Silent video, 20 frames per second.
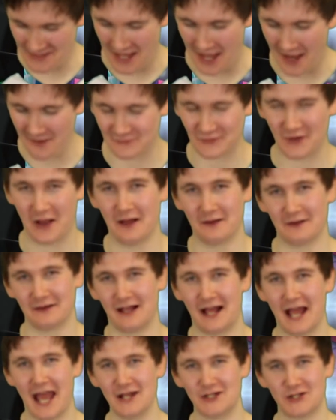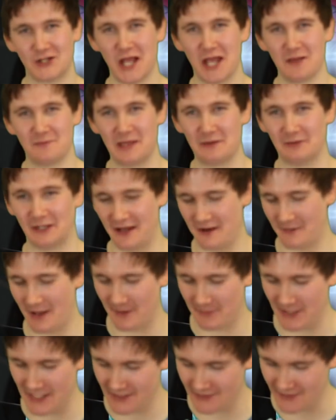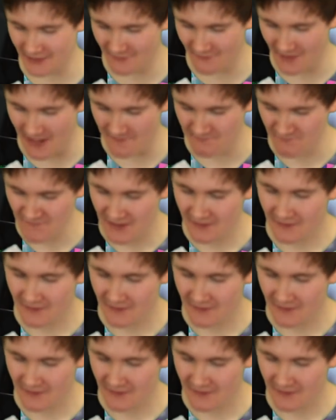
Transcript: I'm trying to educate people here about Pikachu, right?